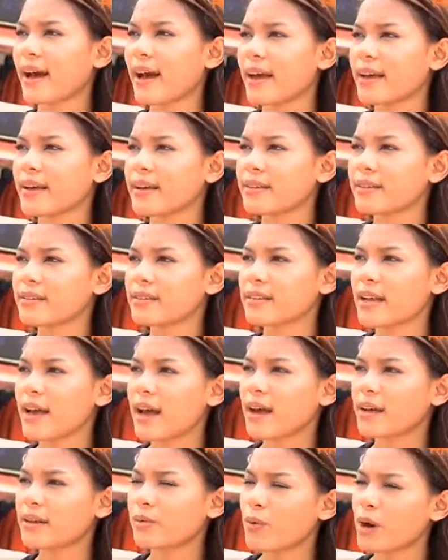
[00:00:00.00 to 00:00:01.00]
I
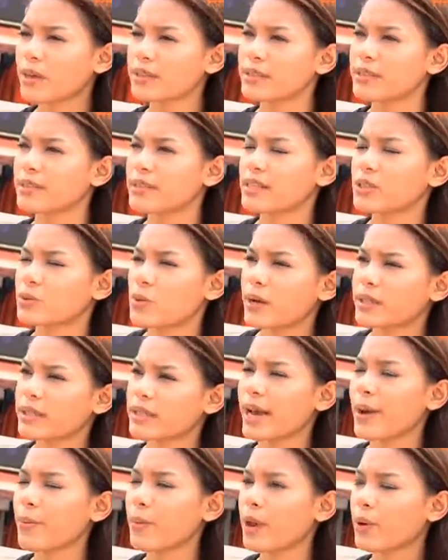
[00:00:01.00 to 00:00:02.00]
there one there's one
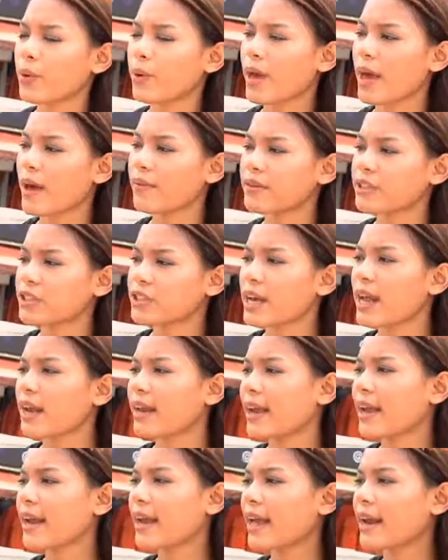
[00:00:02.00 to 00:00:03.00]
time and we have a
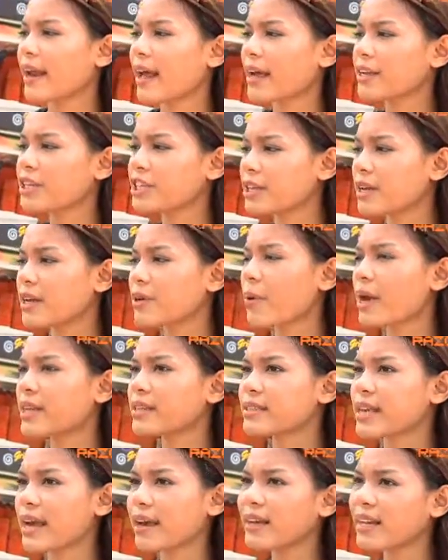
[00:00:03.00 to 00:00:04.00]
chalet and I actually
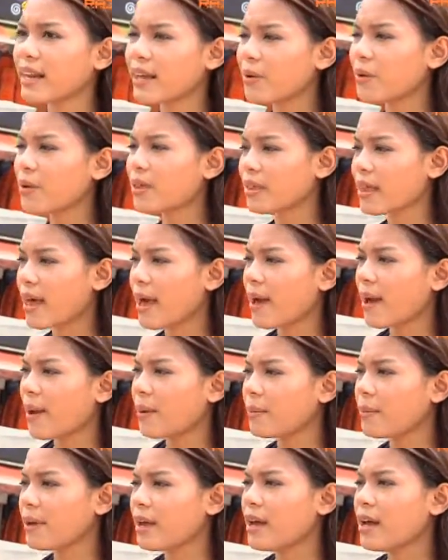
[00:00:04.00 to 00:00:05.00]
went cycling with
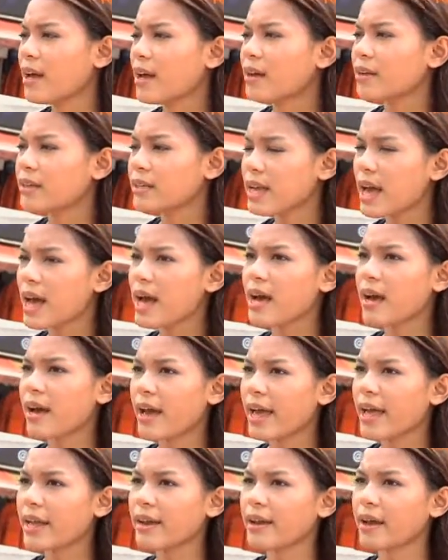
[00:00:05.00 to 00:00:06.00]
them. Yeah,
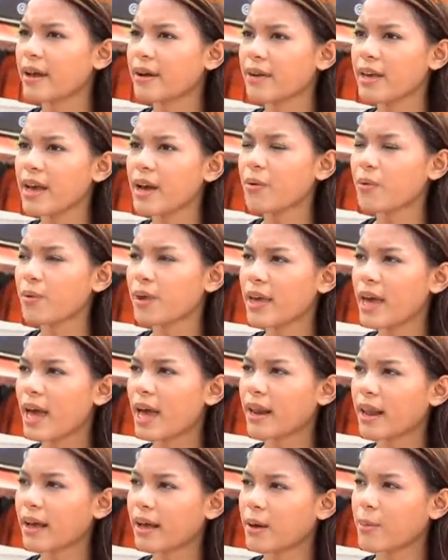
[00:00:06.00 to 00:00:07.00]
and yeah, we
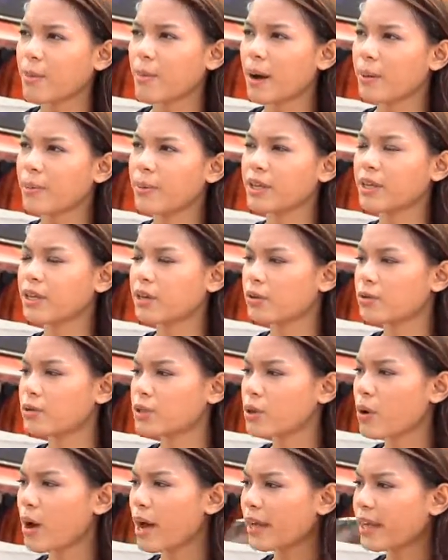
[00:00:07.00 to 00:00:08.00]
had like a barbecue,
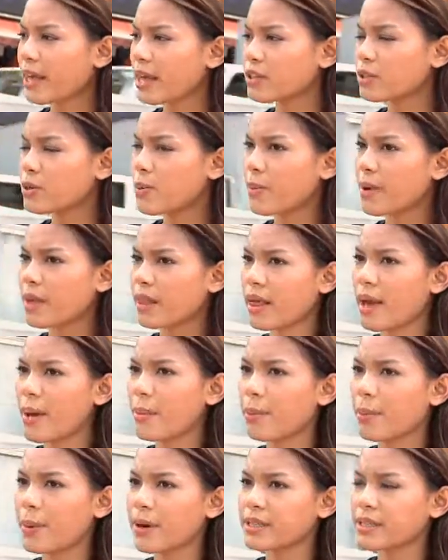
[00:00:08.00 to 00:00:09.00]
so I get to meet
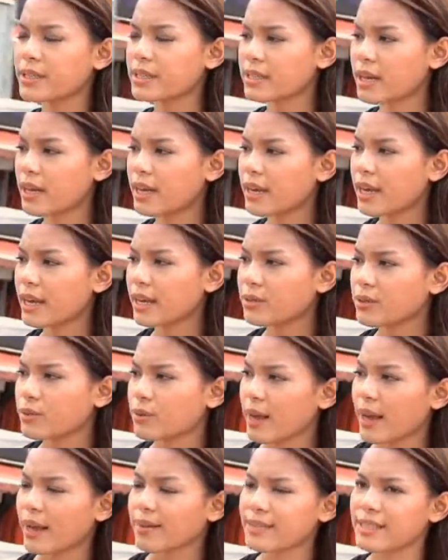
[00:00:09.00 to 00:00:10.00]
them personally
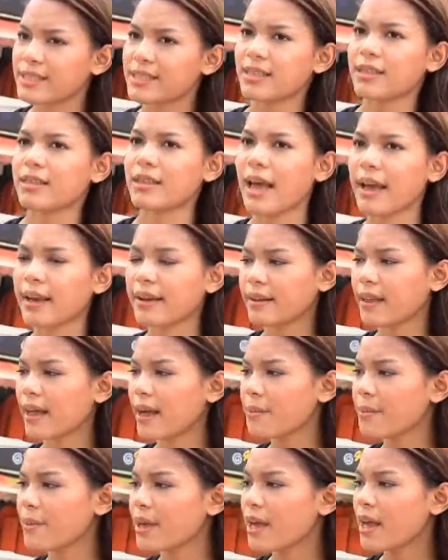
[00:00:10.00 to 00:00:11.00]
to like just thank
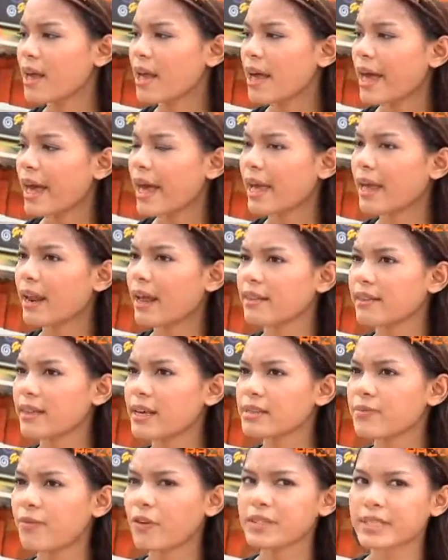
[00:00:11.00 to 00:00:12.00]
them. And I
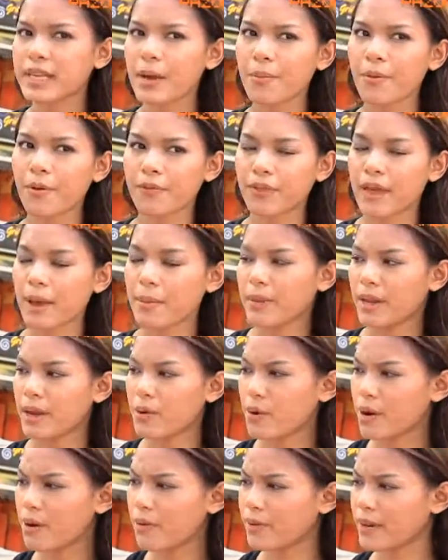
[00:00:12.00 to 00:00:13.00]
think for some of them,
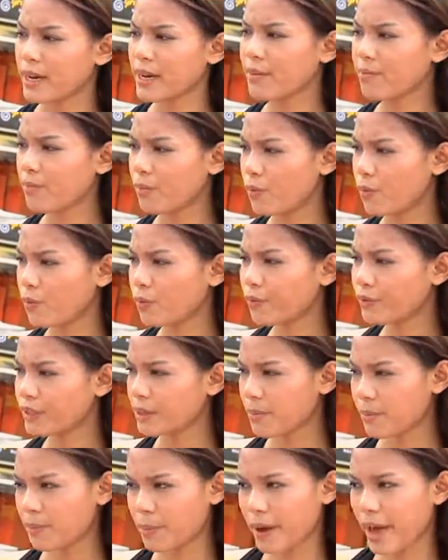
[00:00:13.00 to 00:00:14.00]
they were really
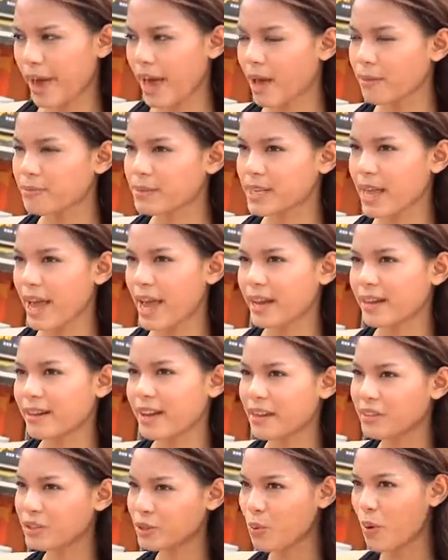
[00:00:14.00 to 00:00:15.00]
moved, perhaps, and
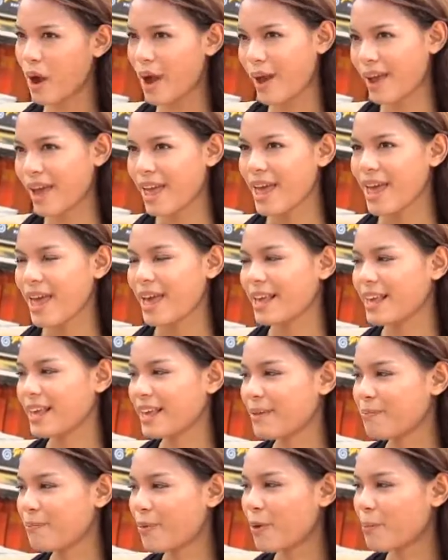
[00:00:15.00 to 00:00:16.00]
that's why
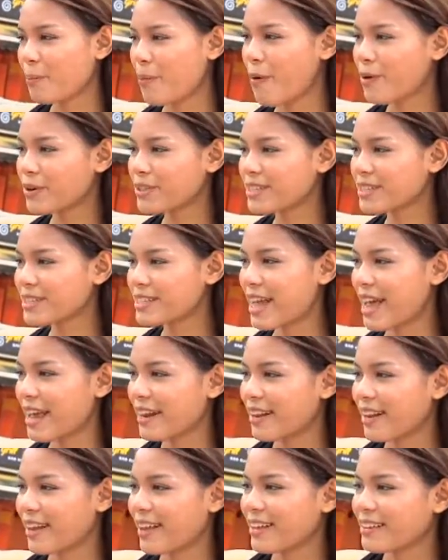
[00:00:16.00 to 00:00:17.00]
he proposed
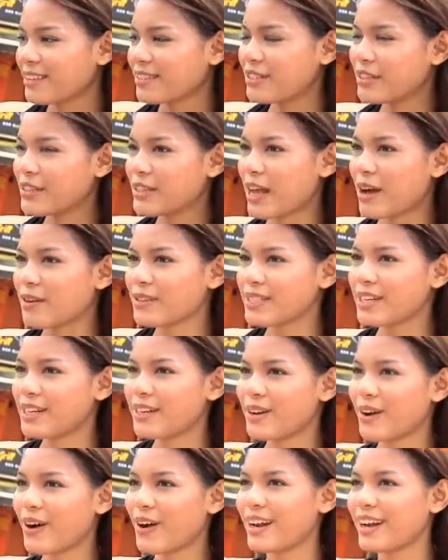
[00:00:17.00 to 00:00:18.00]
that three
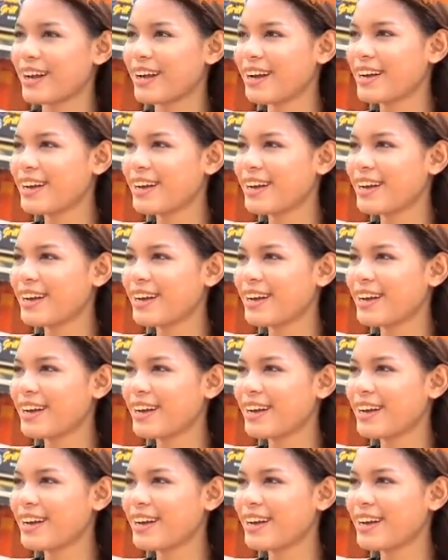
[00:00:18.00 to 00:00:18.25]
thousand dollar